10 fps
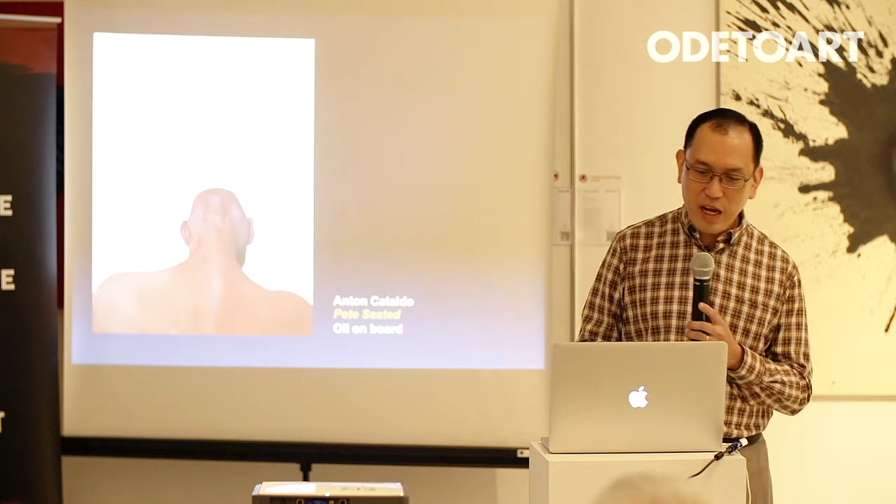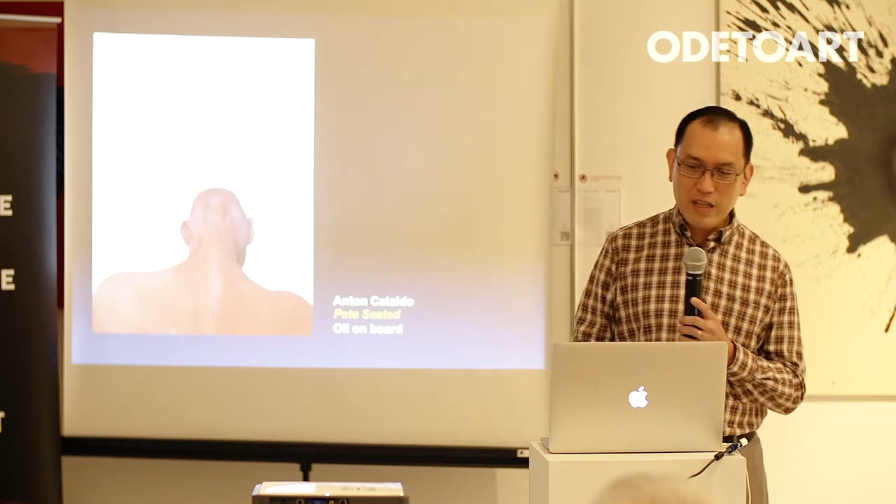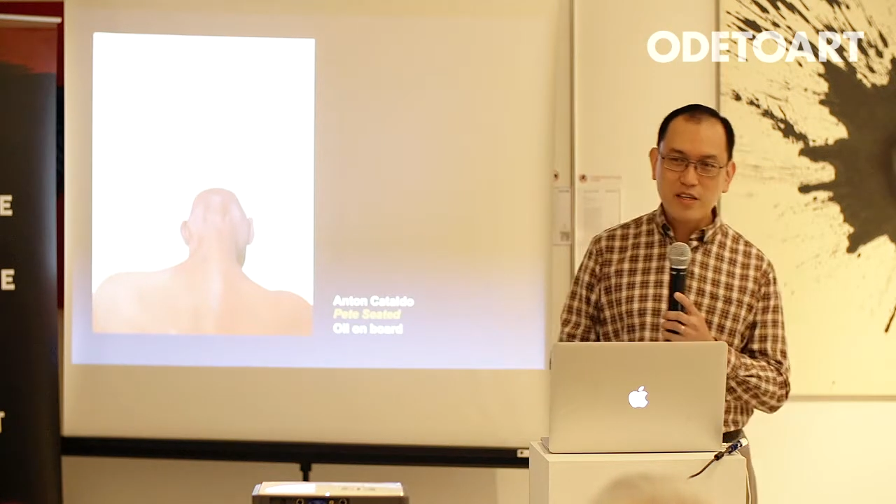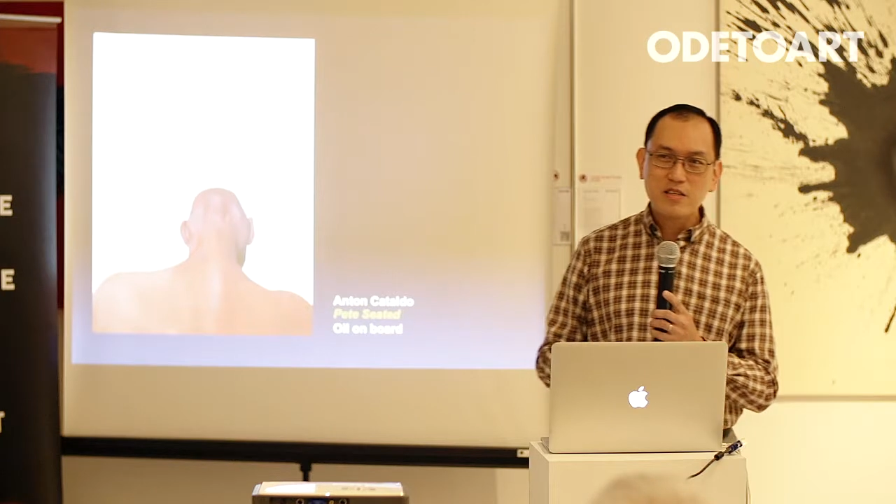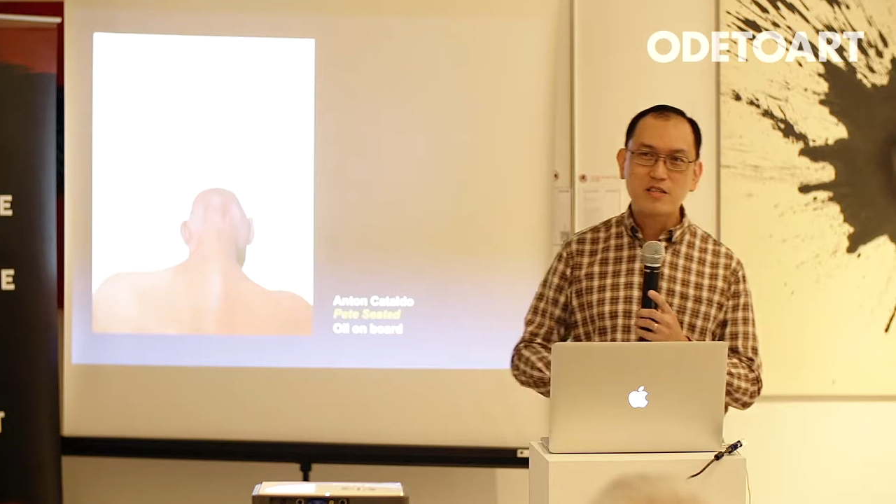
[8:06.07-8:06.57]

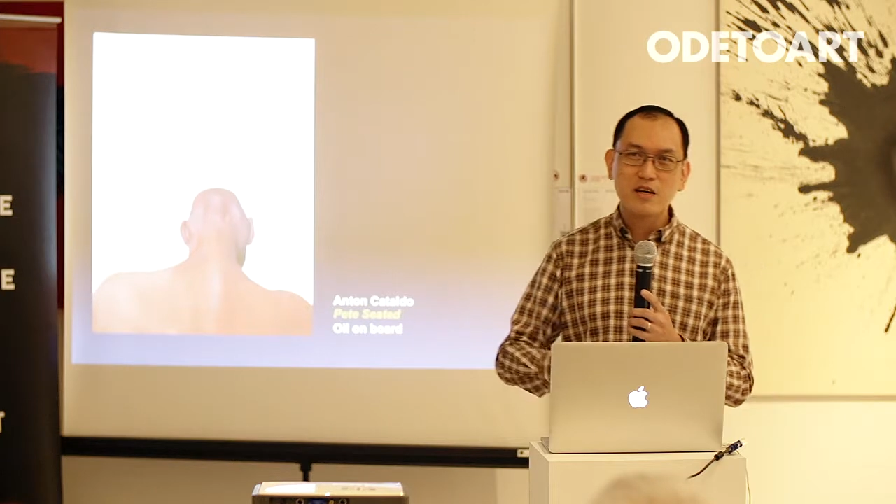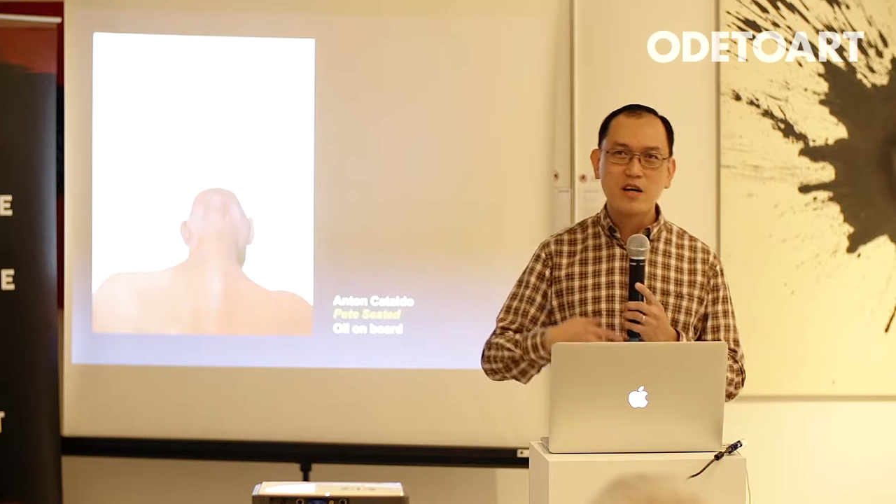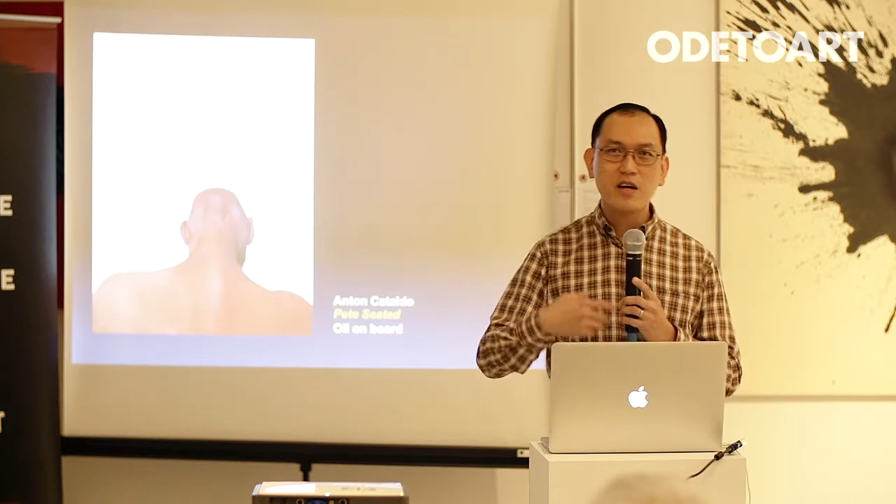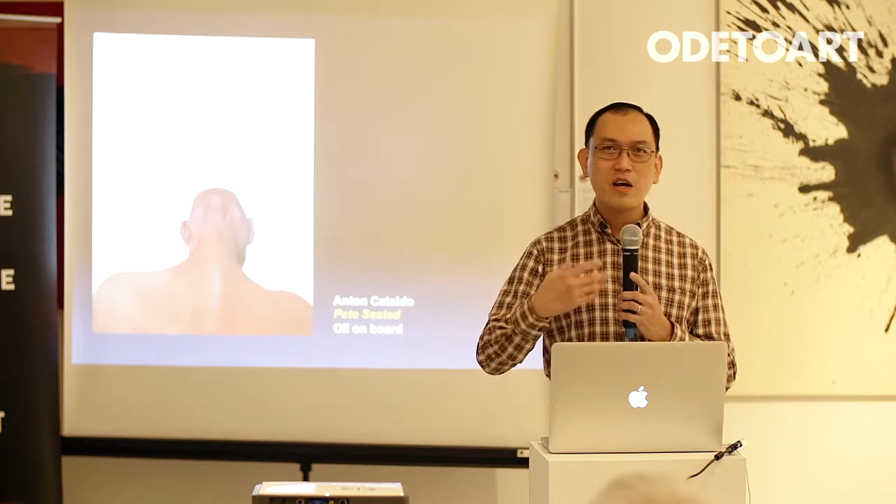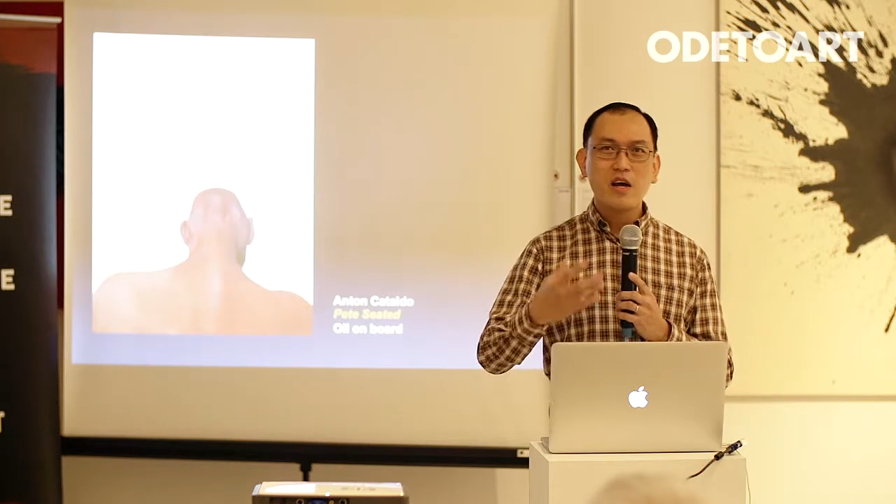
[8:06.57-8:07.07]
artists
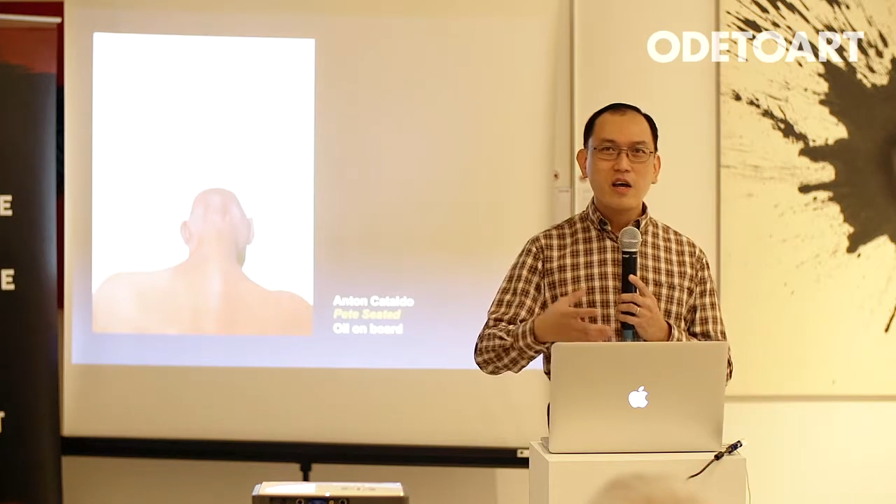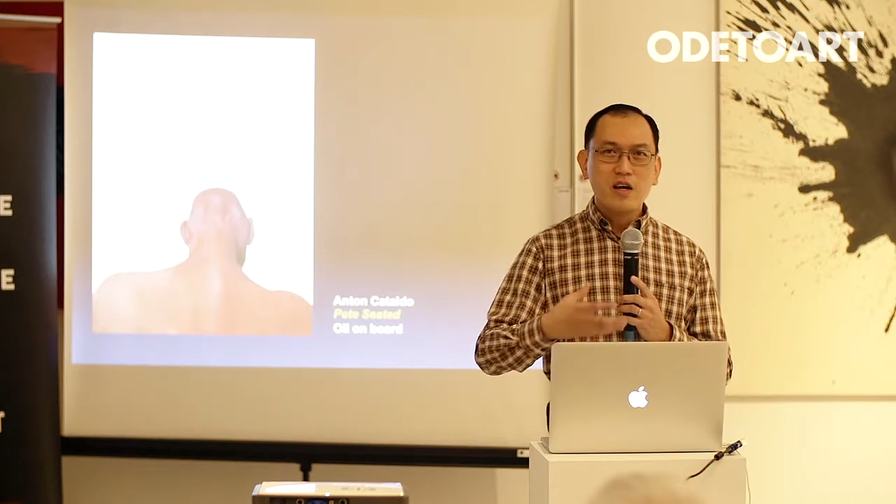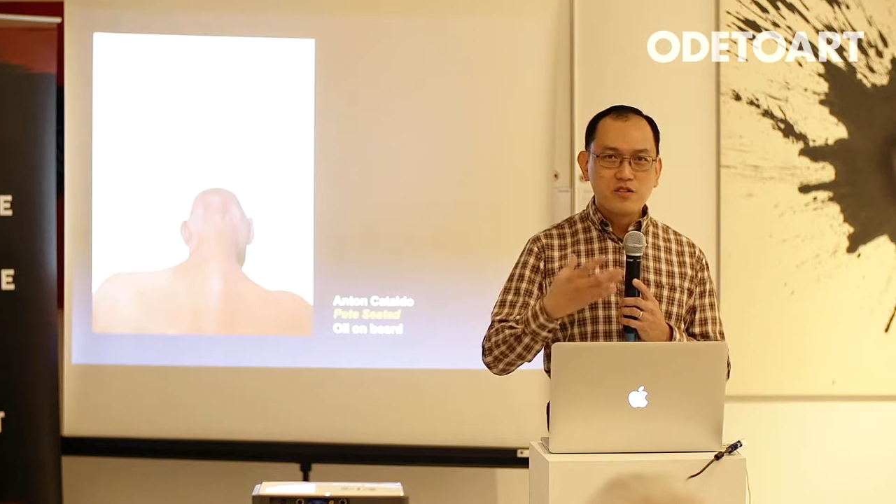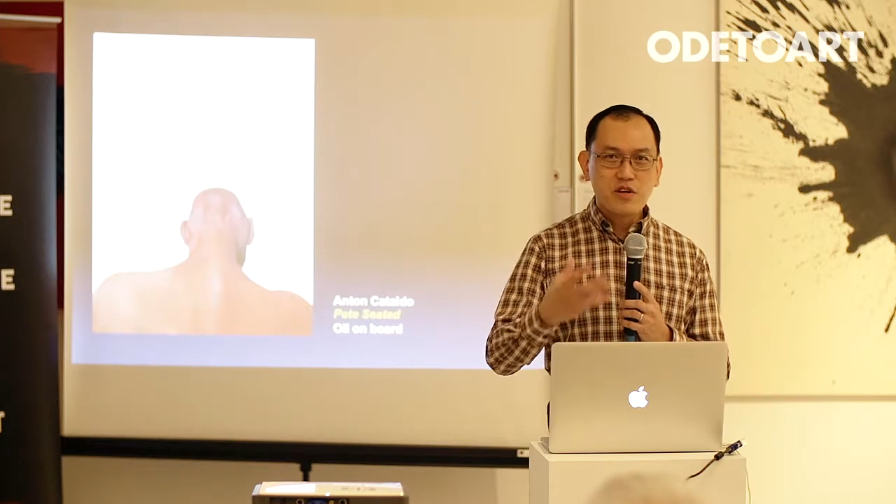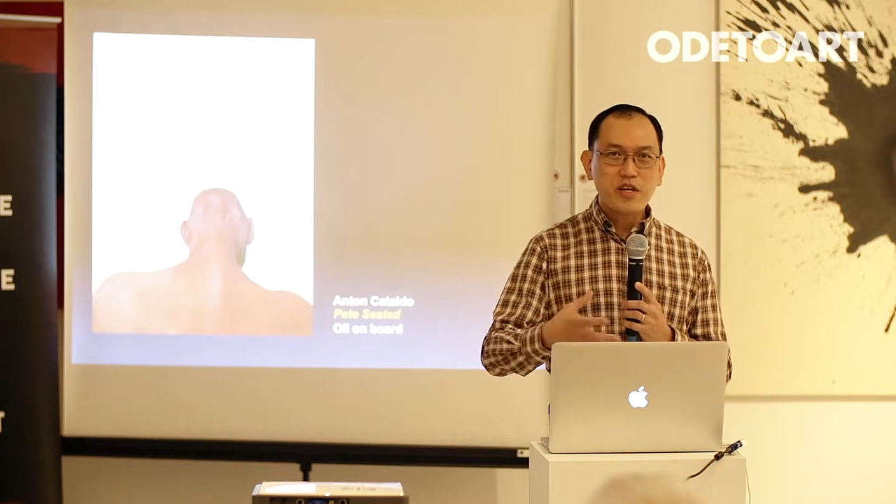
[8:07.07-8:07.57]

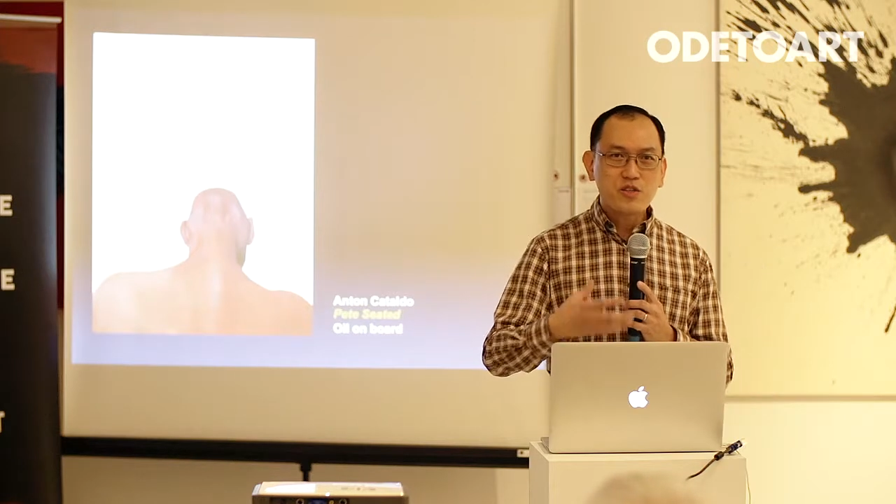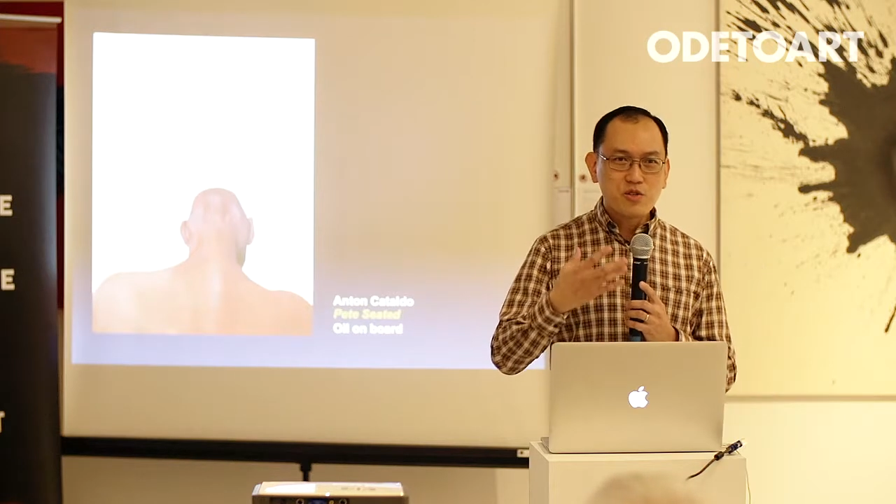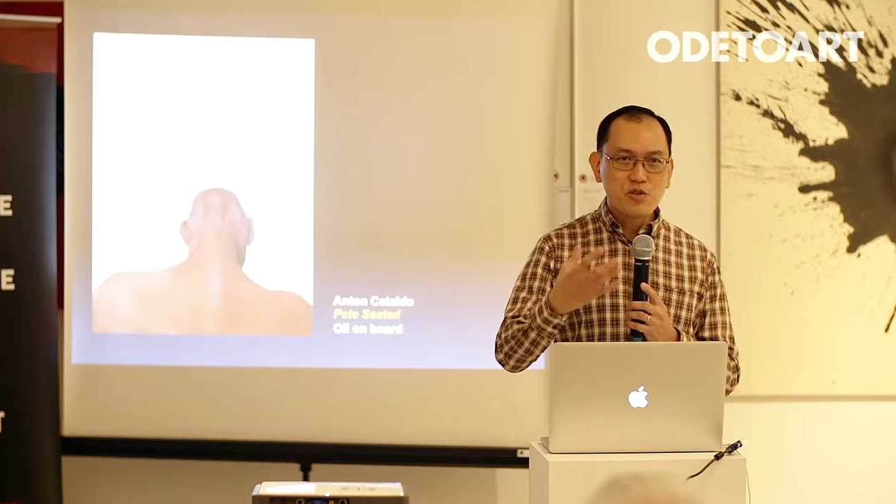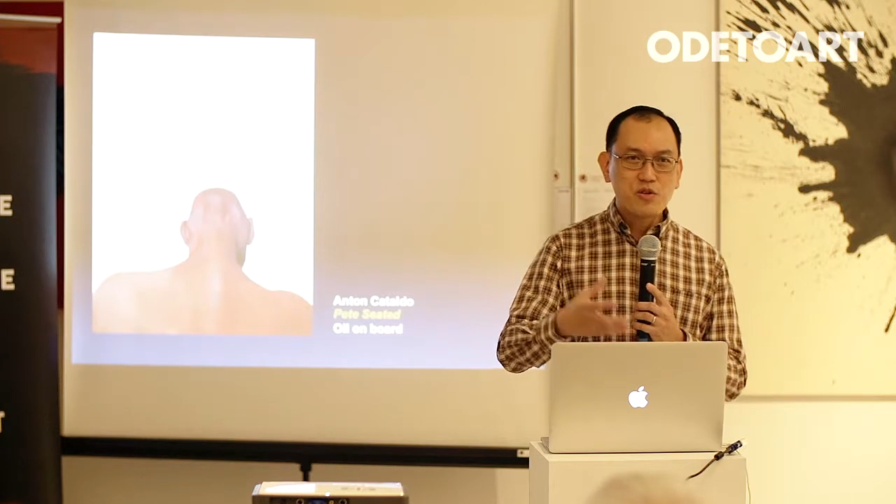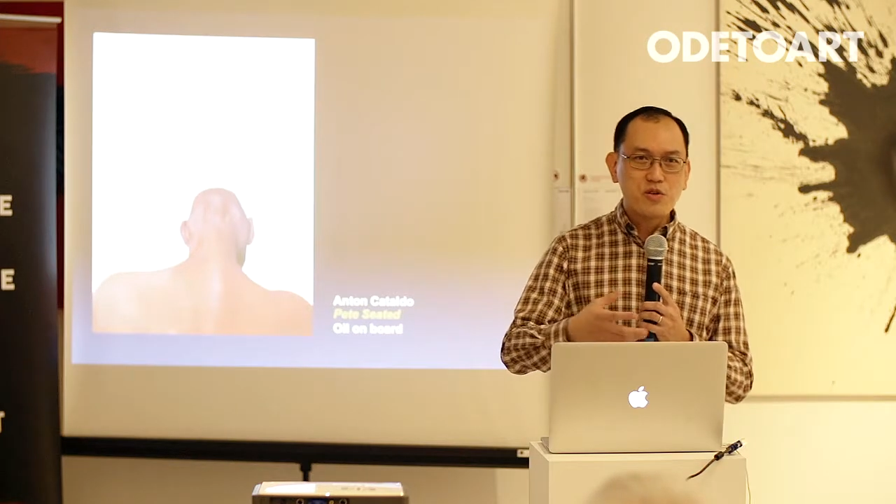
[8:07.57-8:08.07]
trying
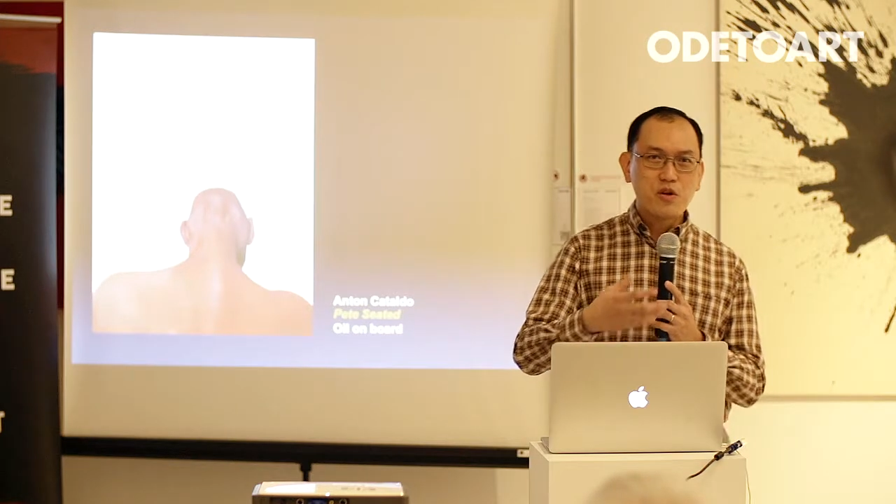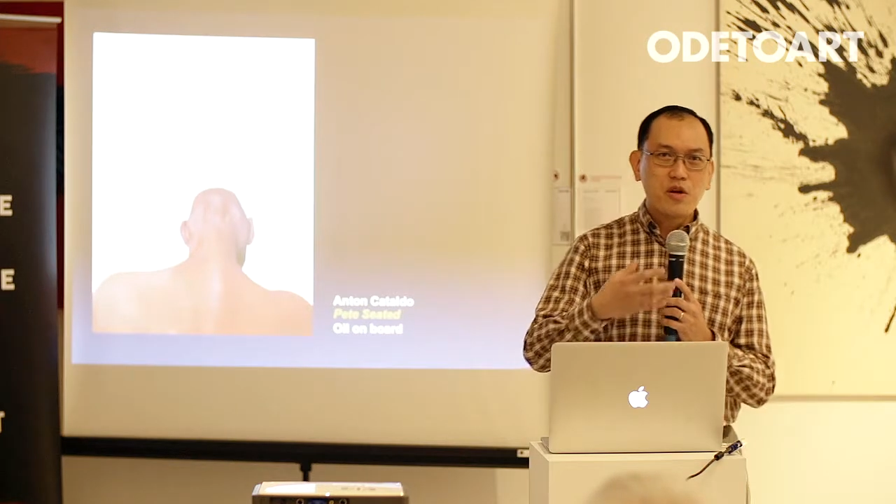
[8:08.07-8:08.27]
to